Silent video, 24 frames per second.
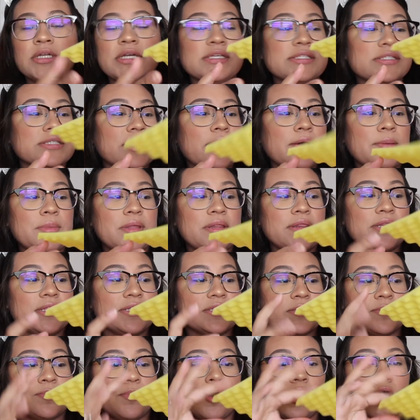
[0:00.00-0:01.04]
does come in
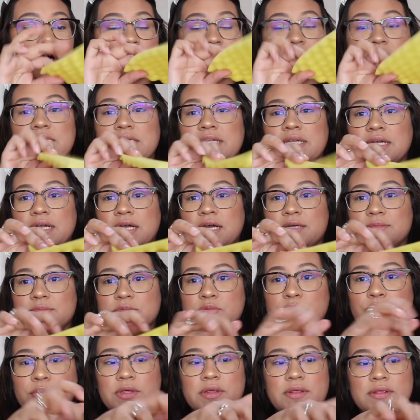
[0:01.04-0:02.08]
this box, and then it
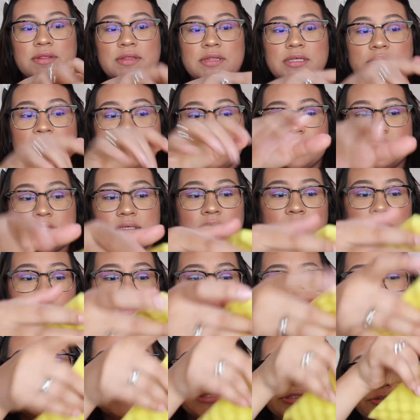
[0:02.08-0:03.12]
comes with this
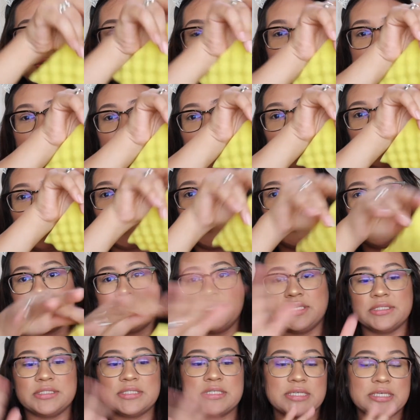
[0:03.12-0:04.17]
little styrofoam
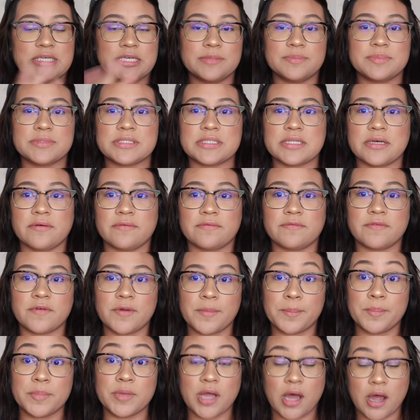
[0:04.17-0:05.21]
thing to keep stuff
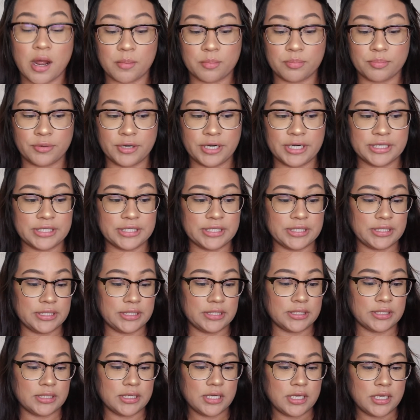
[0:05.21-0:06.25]
from not
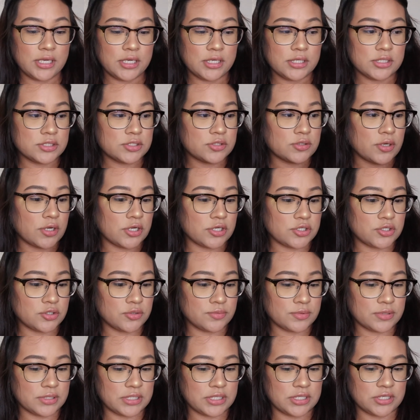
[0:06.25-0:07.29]
breaking. So I do
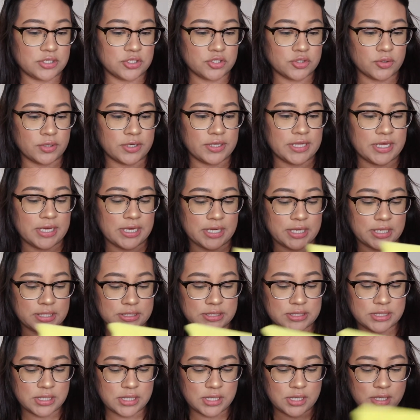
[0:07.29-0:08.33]
really enjoy
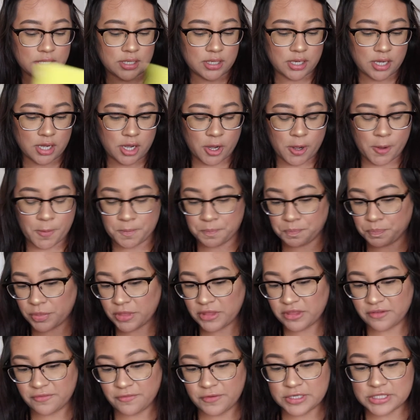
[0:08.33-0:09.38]
that.
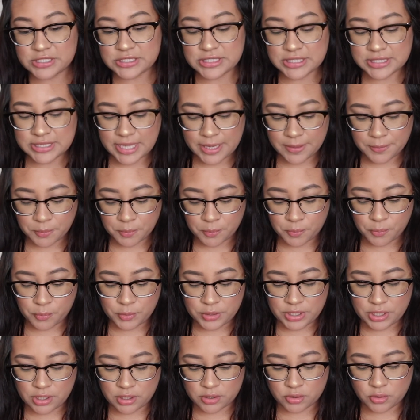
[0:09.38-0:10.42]
The first thing that
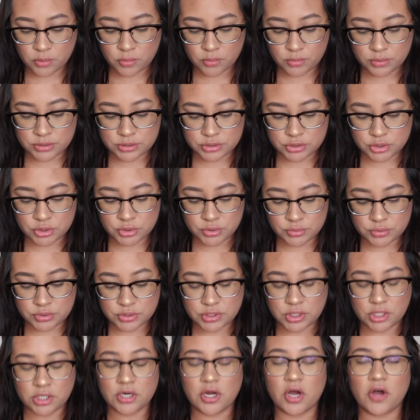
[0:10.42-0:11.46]
we are going to
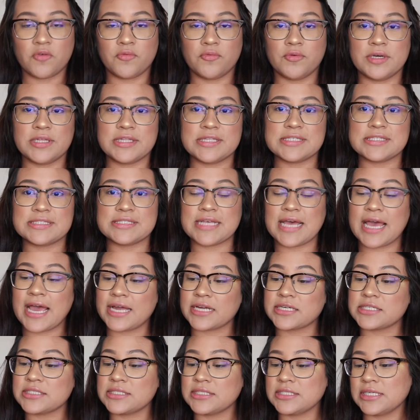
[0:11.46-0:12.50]
start off with is
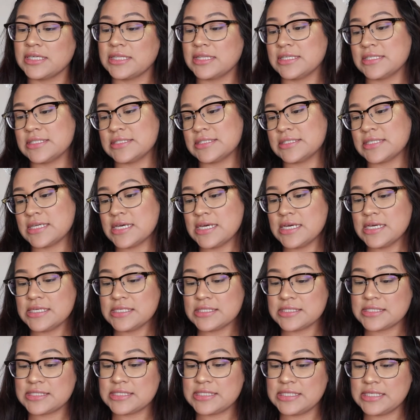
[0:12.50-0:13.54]
actually this
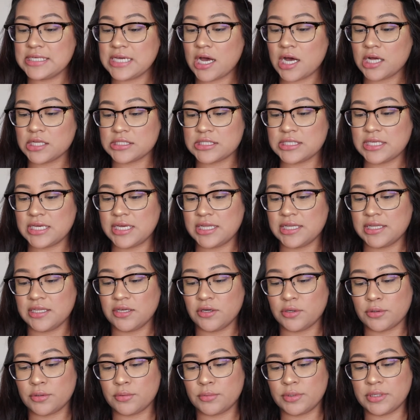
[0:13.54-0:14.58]
Ciate
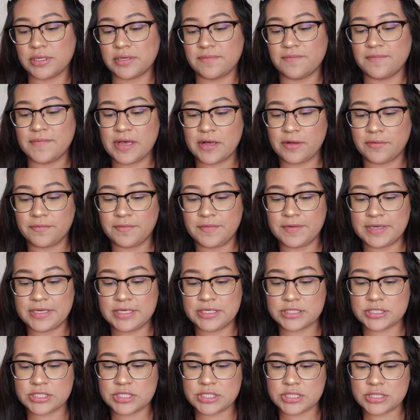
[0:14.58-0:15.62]
Liquid
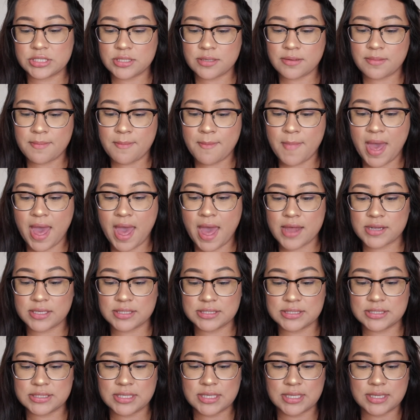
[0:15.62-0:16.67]
Velvet
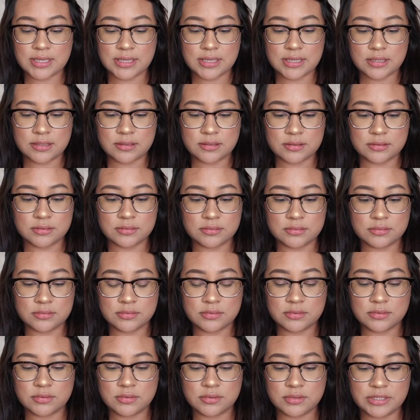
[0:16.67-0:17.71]
Matte
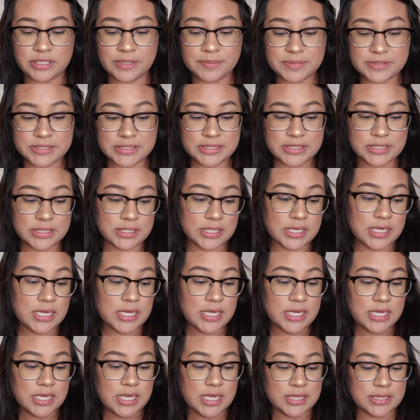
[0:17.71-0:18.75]
Lipstick,
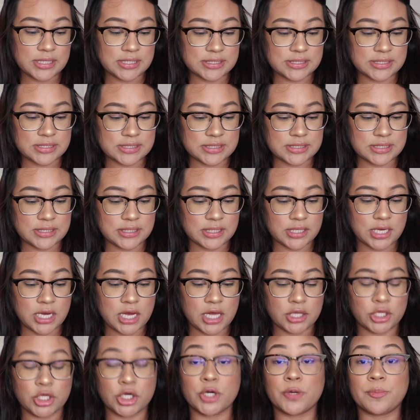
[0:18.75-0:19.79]
and this is in the
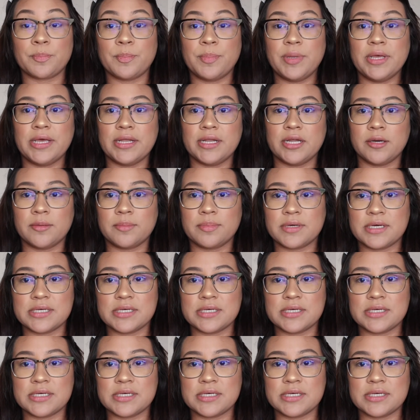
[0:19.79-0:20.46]
color Pinup.